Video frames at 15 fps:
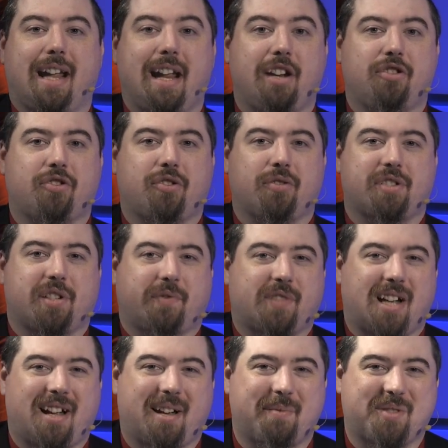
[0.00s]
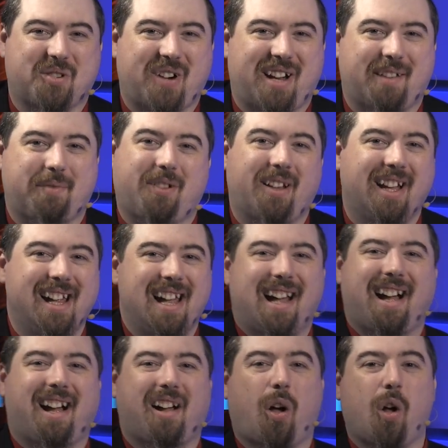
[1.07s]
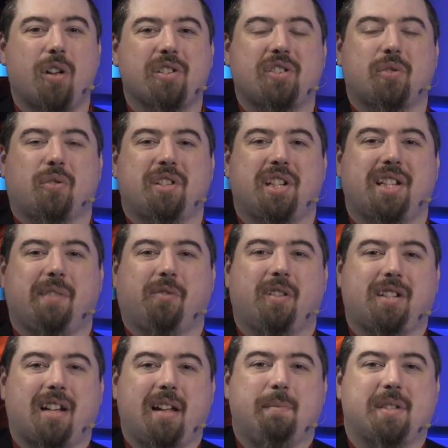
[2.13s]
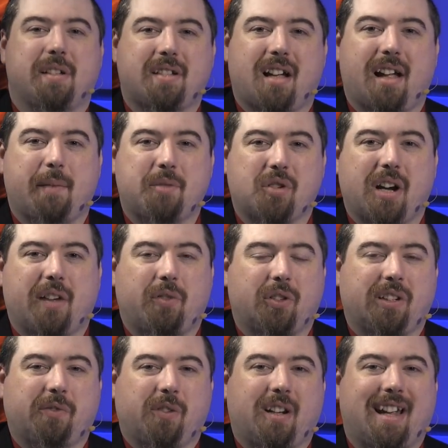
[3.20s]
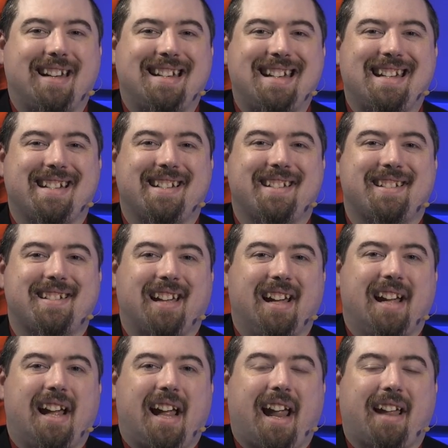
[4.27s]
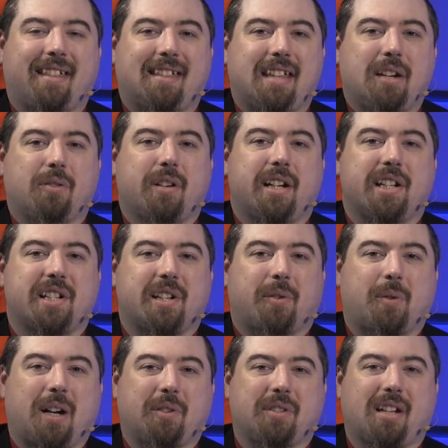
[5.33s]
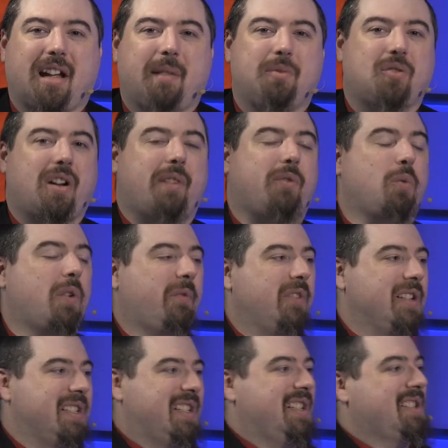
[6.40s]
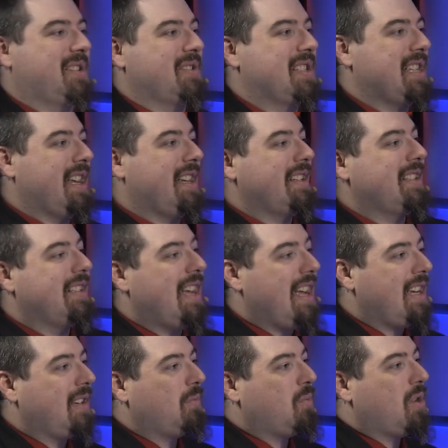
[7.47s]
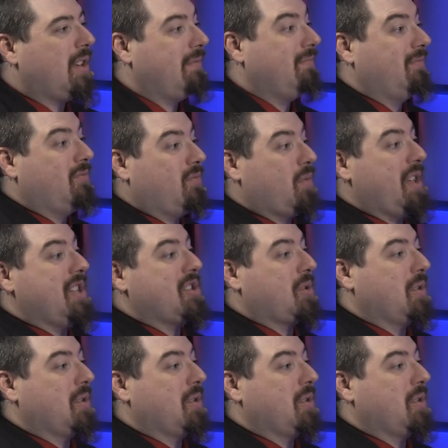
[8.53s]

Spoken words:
the dangers of time travel, all sorts of different types of time travel, different ideas and theories around time travel, what physicists are saying today and what we as